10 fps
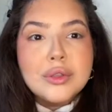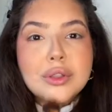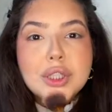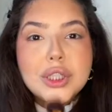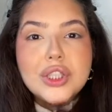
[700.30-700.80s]

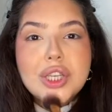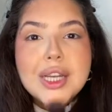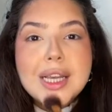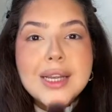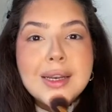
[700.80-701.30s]
your
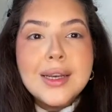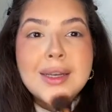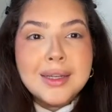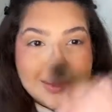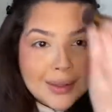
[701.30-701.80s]

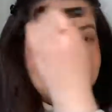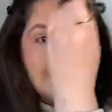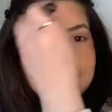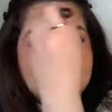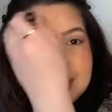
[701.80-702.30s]
chin,
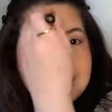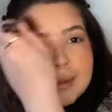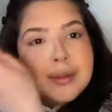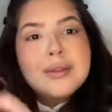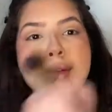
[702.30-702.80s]

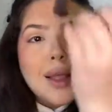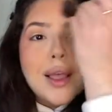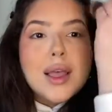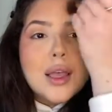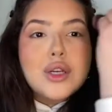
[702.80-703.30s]

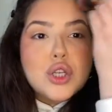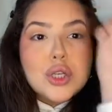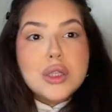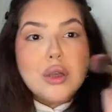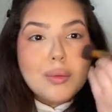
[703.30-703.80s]
and
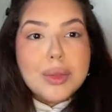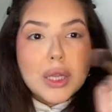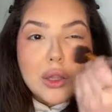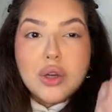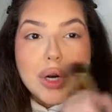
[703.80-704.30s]
just
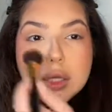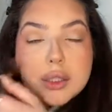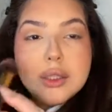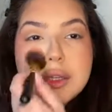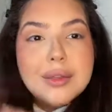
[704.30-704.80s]
blend the
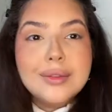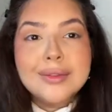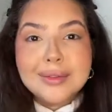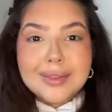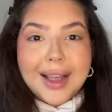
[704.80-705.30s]
rest
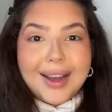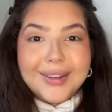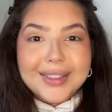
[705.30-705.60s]
out.